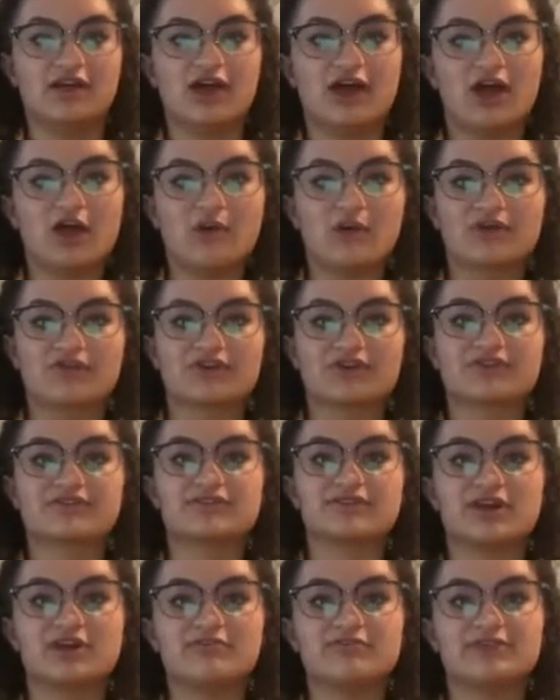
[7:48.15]
However,
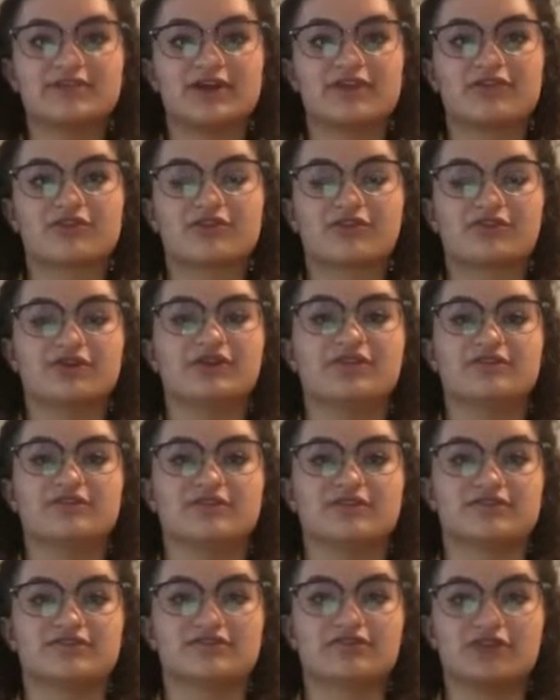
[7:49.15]
some South Koreans
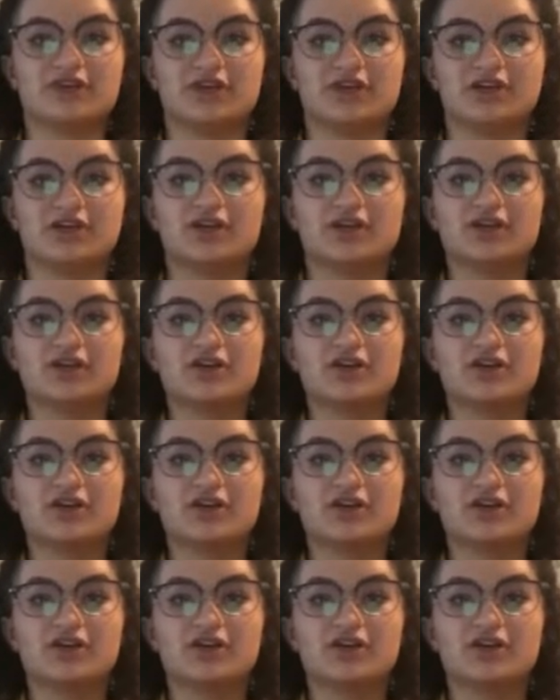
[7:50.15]
disagree.